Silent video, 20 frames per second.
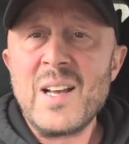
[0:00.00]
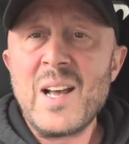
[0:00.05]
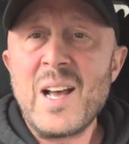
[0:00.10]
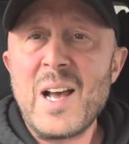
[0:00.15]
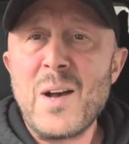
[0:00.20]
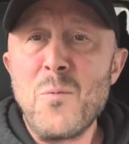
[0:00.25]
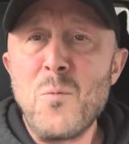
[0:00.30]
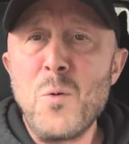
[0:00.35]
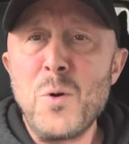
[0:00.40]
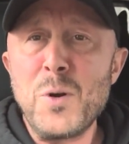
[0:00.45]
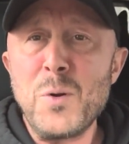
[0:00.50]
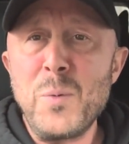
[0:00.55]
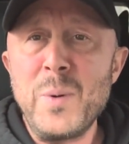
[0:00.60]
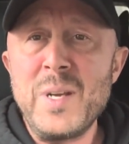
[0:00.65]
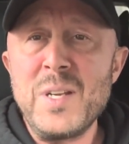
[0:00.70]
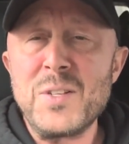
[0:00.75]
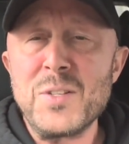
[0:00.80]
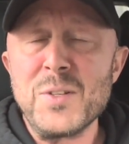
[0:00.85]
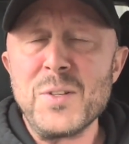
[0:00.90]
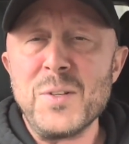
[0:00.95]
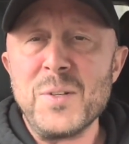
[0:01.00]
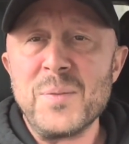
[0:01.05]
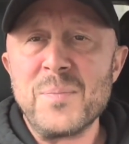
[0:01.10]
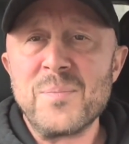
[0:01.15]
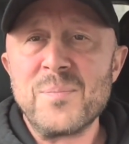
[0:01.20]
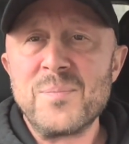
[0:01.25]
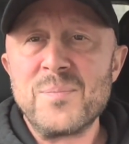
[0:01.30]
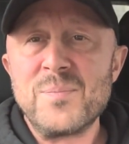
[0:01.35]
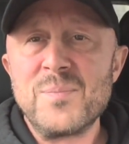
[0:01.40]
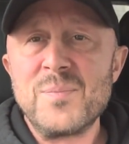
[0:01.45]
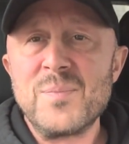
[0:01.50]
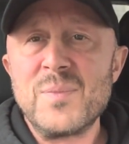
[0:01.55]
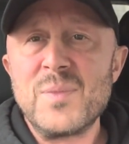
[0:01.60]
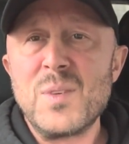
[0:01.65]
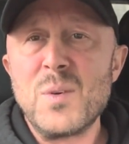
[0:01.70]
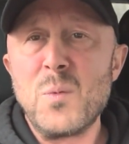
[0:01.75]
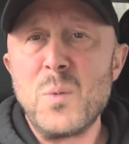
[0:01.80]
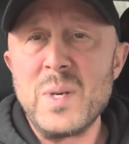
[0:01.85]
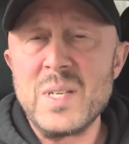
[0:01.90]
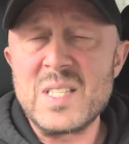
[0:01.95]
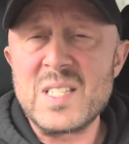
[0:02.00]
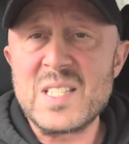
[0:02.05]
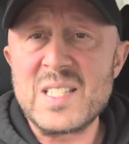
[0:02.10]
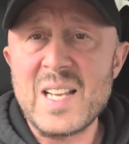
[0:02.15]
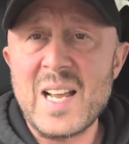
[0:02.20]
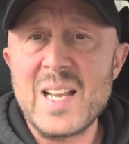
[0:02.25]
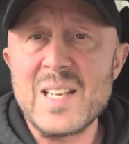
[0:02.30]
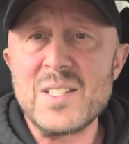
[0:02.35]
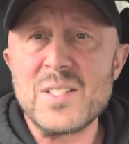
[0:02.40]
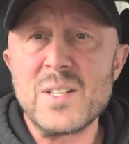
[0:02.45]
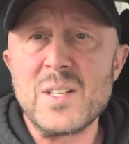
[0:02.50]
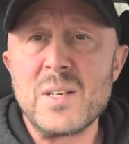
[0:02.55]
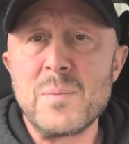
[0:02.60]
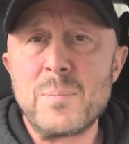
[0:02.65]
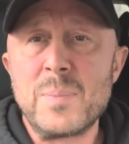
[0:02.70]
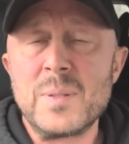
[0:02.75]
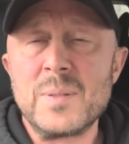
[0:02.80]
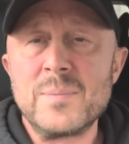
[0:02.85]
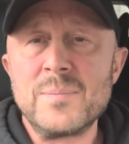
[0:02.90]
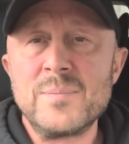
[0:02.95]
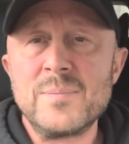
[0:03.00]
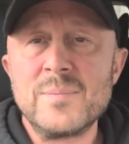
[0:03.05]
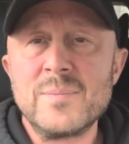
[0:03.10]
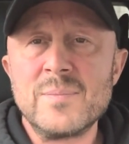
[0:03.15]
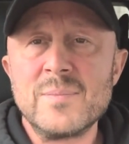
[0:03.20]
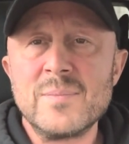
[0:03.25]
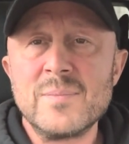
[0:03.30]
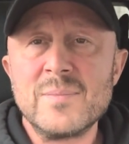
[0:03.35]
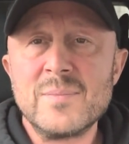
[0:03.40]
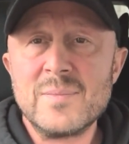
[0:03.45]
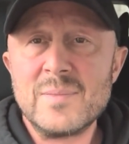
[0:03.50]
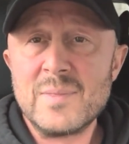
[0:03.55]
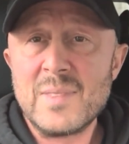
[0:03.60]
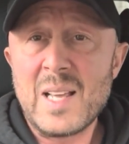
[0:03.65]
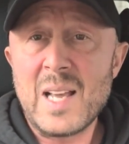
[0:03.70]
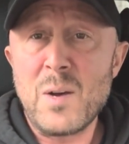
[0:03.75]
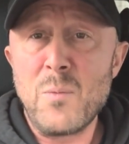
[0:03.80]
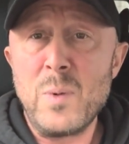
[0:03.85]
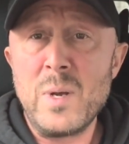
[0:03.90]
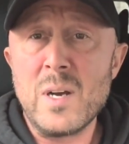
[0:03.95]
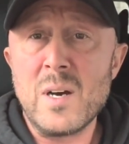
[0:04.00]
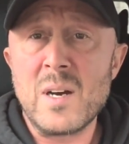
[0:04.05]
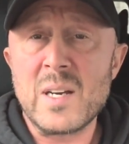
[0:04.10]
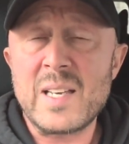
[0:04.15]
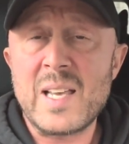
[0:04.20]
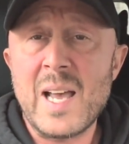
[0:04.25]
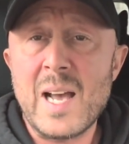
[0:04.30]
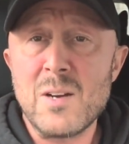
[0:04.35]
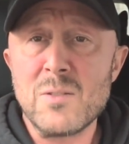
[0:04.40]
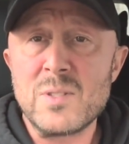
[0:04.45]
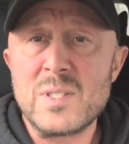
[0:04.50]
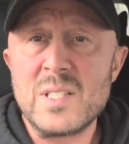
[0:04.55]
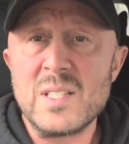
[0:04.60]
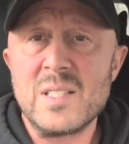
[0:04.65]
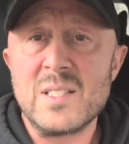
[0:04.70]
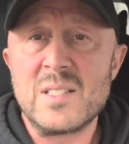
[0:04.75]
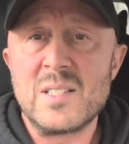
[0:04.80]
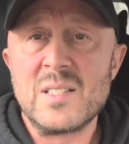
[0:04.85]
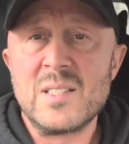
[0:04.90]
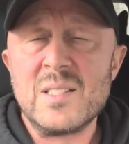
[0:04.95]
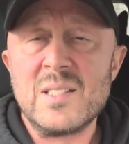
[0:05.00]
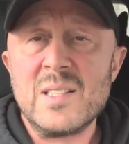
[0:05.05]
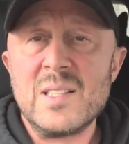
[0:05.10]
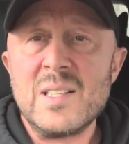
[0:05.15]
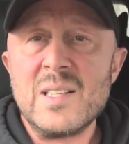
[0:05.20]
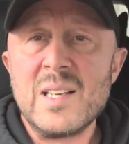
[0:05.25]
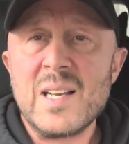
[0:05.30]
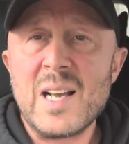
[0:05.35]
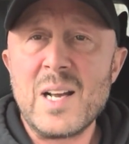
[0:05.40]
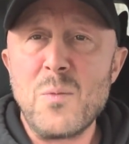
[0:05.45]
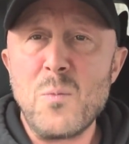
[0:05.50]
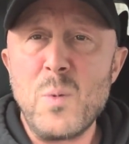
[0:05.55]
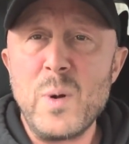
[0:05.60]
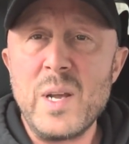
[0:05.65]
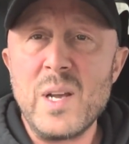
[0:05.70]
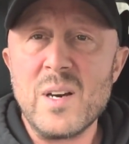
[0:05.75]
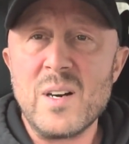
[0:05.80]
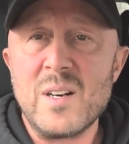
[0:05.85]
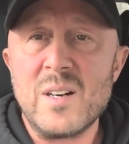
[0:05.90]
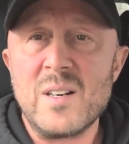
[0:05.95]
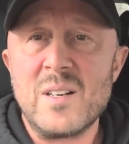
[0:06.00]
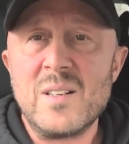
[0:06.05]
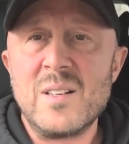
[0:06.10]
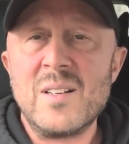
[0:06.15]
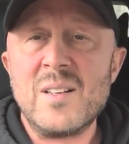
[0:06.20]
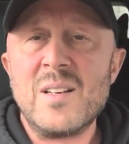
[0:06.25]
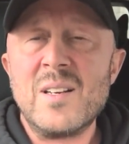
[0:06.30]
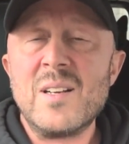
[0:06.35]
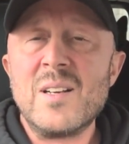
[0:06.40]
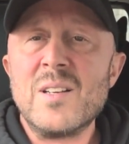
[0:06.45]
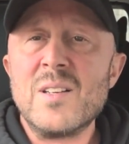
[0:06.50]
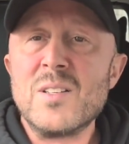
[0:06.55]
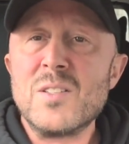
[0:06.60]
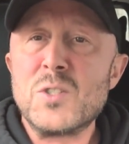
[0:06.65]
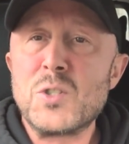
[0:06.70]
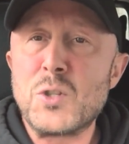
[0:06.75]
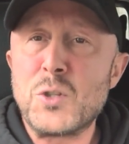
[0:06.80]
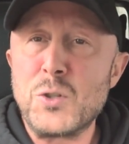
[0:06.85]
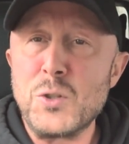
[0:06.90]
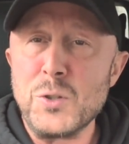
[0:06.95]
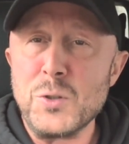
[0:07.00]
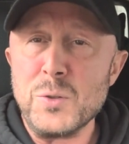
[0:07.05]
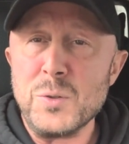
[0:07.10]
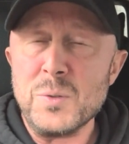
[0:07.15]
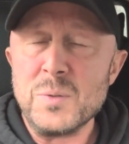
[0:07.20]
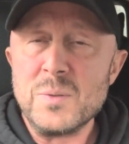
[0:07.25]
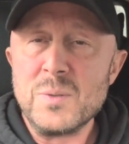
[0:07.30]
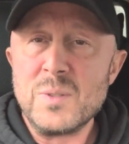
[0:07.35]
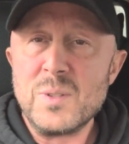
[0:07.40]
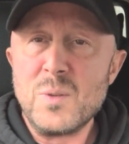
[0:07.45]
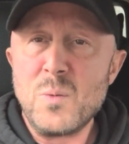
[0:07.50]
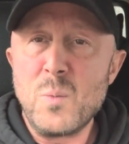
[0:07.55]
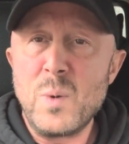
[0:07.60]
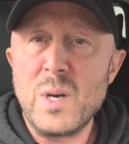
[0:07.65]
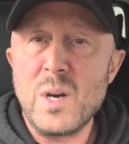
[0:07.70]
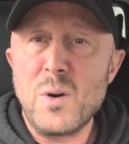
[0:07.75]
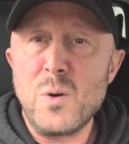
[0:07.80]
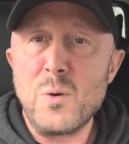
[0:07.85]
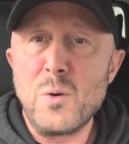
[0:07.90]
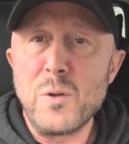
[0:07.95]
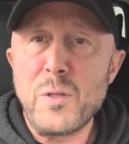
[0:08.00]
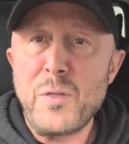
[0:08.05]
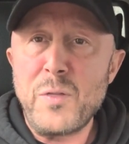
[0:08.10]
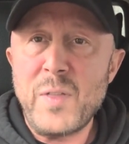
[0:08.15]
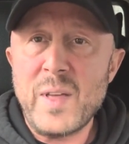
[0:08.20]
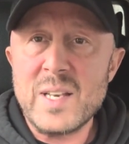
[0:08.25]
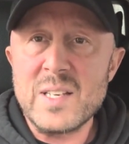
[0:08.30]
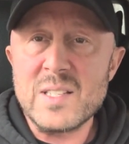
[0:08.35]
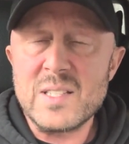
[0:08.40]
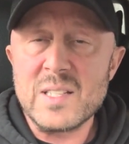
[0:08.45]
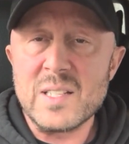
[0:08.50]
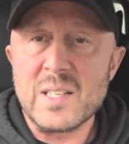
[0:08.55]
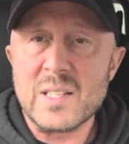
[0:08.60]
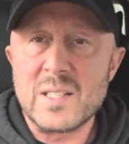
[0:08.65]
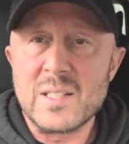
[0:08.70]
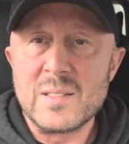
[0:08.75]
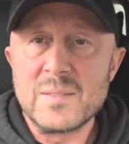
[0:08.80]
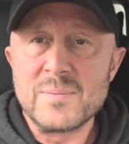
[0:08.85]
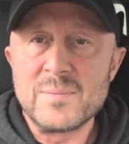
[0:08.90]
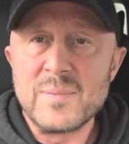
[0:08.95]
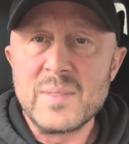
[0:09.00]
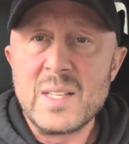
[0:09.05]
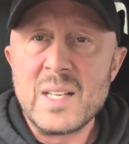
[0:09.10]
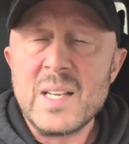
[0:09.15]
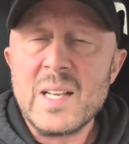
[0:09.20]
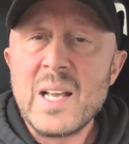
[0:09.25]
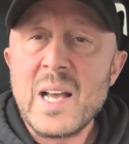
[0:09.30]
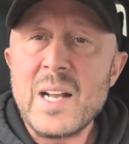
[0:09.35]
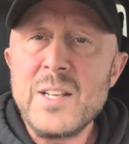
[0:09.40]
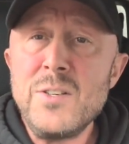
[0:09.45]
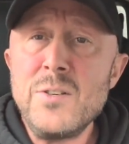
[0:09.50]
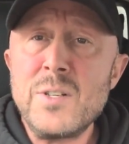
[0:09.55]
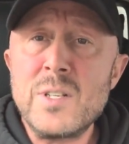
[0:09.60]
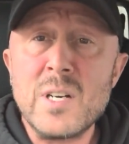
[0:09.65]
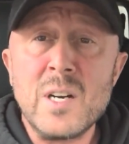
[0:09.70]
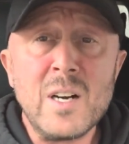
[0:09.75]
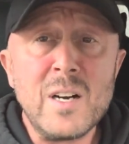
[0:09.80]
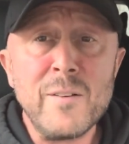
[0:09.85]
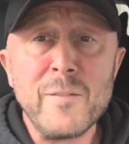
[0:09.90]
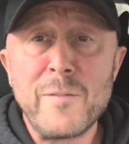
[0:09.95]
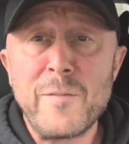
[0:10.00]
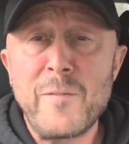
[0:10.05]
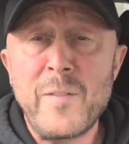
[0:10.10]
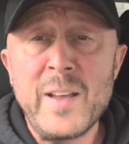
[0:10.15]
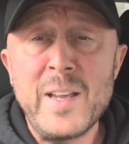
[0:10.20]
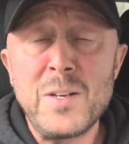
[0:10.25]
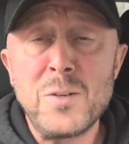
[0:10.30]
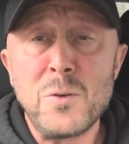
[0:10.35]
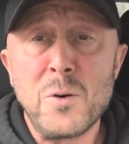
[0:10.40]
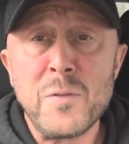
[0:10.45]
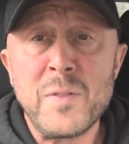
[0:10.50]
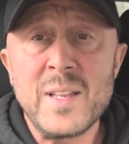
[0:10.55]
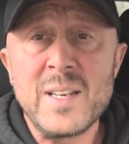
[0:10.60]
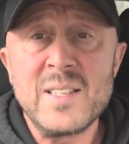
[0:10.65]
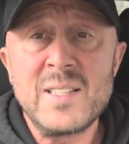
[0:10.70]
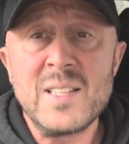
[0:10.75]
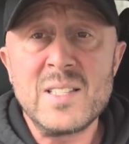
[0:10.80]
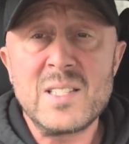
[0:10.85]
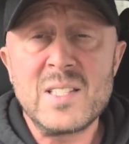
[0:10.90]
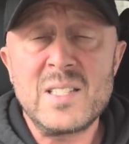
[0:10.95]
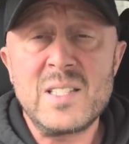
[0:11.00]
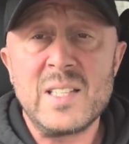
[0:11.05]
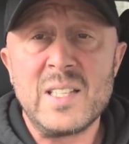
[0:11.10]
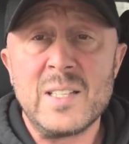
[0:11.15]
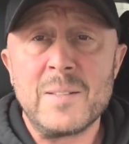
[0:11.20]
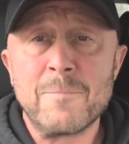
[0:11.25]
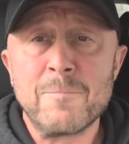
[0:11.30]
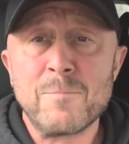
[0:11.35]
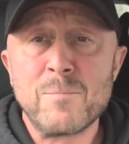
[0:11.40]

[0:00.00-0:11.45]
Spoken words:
And what do? We stand up and we are counted and we are true. We are authentic. And you can't fake authenticity.